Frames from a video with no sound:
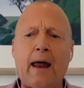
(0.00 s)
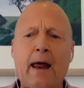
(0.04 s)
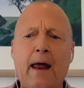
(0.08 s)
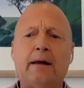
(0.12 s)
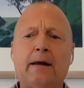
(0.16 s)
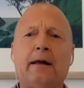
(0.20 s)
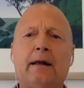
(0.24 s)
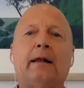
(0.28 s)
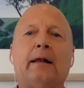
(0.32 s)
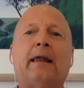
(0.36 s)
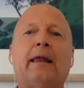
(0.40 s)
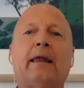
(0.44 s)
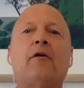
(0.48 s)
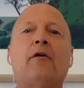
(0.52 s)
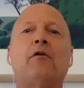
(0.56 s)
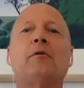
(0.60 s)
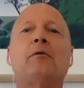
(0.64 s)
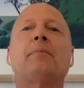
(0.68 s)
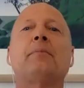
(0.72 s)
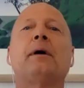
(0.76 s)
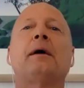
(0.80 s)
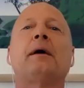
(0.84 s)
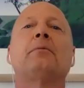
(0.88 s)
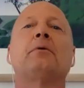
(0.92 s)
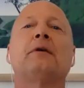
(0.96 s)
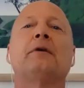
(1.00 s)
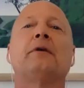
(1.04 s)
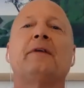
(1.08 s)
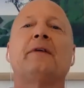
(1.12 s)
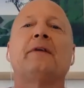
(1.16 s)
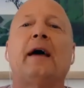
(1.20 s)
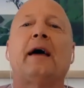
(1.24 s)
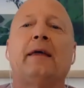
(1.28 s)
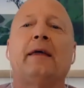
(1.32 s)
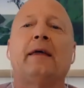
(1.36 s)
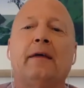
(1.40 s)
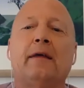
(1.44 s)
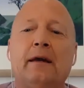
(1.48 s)
allowing people to
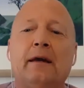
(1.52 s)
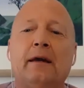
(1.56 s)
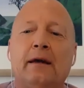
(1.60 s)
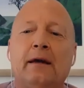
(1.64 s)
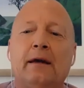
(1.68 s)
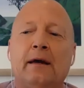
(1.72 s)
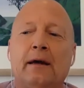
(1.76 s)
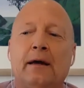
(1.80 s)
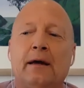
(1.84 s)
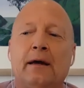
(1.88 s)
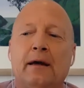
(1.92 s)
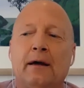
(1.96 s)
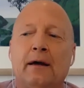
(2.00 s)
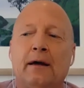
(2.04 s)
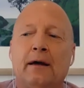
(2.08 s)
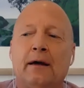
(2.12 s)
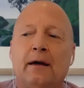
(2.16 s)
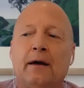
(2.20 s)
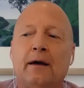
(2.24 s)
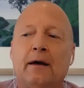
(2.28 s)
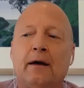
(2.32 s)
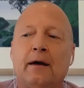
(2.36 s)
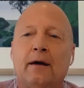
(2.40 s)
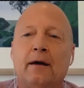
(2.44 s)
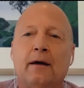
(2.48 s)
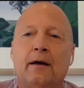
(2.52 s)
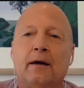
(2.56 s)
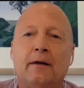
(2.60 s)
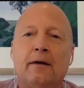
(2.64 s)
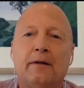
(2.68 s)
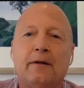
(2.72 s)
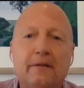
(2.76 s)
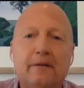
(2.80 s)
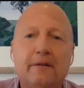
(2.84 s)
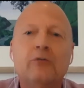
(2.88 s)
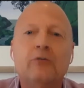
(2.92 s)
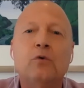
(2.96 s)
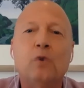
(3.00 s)
say that
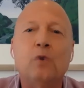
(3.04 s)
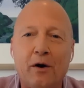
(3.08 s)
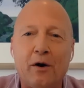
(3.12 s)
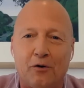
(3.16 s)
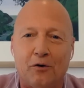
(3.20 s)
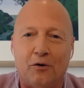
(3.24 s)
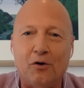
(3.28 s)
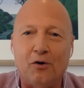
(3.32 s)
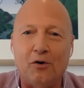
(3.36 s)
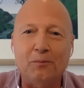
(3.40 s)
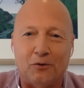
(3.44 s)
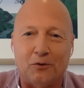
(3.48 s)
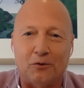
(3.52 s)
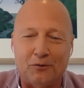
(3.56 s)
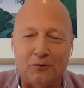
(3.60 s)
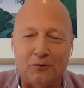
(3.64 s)
this is quite normal.